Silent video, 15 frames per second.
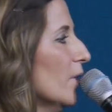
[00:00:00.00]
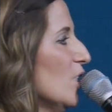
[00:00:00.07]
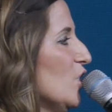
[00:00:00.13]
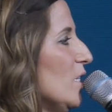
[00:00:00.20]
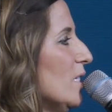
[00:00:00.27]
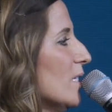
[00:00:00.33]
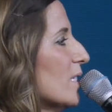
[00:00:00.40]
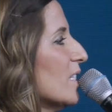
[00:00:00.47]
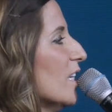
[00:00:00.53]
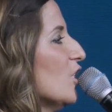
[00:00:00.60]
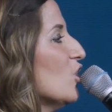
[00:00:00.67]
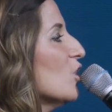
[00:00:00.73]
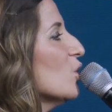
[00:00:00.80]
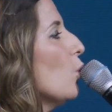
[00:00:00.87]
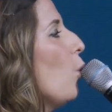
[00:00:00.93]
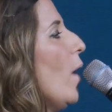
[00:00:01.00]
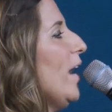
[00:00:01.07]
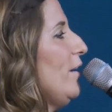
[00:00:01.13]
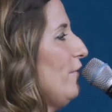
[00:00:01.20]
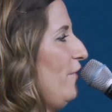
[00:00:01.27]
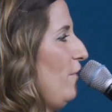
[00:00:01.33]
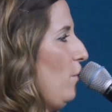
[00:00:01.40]
Jesus said, just
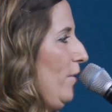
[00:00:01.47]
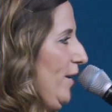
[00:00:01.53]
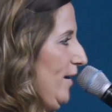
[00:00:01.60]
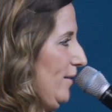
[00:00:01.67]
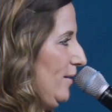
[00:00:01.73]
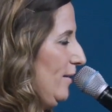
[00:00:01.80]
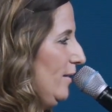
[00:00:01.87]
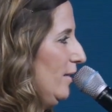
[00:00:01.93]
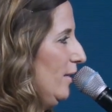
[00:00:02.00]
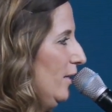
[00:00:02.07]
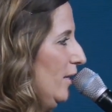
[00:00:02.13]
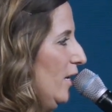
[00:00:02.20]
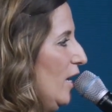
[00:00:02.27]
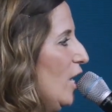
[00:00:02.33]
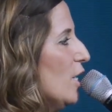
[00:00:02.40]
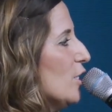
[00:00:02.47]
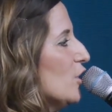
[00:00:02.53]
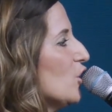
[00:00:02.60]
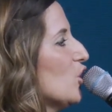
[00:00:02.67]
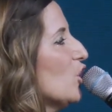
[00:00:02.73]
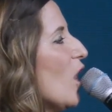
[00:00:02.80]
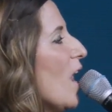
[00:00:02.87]
wait for it.
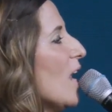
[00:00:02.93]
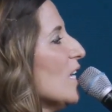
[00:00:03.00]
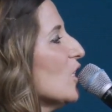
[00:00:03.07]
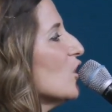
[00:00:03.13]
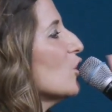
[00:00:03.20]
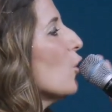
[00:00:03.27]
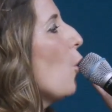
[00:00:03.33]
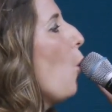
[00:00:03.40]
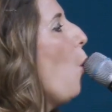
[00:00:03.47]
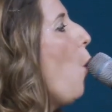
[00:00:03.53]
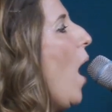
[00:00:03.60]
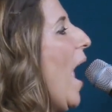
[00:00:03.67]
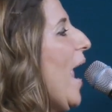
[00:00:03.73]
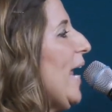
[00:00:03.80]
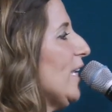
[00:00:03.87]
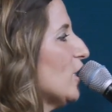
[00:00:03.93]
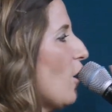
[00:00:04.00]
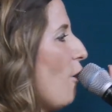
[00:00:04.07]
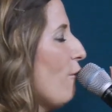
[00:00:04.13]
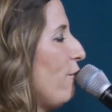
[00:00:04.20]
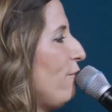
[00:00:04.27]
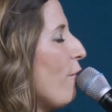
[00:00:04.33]
Just wait
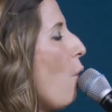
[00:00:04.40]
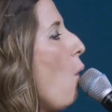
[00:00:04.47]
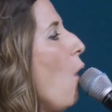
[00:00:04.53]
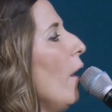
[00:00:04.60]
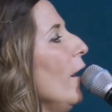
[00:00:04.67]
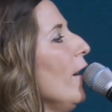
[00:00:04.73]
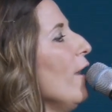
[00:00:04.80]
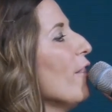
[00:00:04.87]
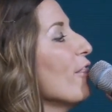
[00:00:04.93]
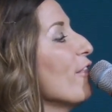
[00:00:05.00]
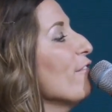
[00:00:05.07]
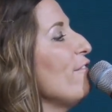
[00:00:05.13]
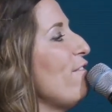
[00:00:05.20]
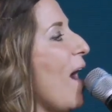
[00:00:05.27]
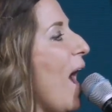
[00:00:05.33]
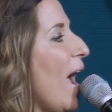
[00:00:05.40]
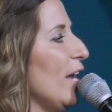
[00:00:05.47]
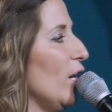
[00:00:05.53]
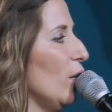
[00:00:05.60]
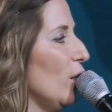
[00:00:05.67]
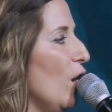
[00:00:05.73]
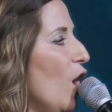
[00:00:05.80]
for the
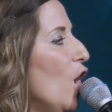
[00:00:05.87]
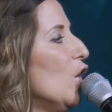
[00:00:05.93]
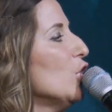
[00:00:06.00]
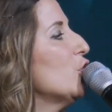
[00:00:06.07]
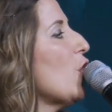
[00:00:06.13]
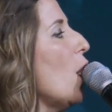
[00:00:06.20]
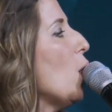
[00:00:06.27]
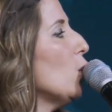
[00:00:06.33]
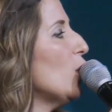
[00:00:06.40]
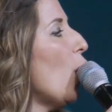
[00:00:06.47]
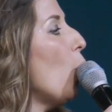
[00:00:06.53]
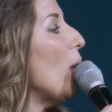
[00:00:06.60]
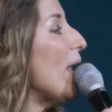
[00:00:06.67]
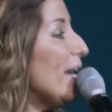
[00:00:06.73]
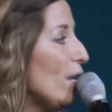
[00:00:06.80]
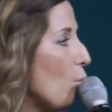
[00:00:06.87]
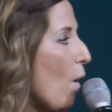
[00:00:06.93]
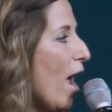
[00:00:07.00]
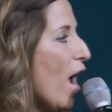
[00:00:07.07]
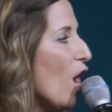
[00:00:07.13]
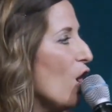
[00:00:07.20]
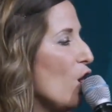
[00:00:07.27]
fire. Don't go
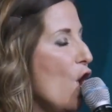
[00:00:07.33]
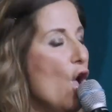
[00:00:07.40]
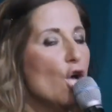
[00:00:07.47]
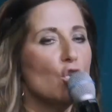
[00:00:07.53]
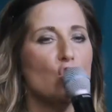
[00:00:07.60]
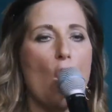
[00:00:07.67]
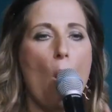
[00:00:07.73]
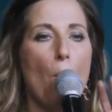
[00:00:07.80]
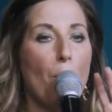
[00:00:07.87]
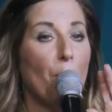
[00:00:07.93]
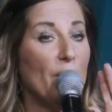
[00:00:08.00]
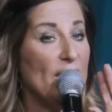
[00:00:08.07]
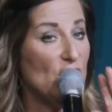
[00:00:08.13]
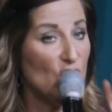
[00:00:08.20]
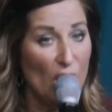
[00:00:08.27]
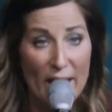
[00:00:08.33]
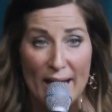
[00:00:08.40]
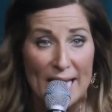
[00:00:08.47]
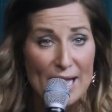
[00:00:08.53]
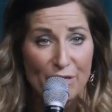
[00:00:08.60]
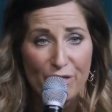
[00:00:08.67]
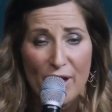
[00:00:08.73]
anywhere. Don't preach
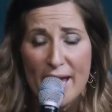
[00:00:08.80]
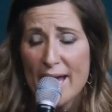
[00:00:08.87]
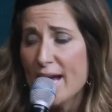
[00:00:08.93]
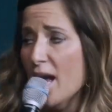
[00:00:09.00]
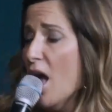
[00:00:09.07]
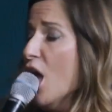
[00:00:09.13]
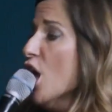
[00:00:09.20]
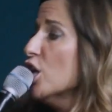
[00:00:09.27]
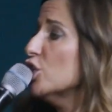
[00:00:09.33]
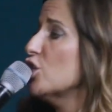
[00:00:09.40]
anything.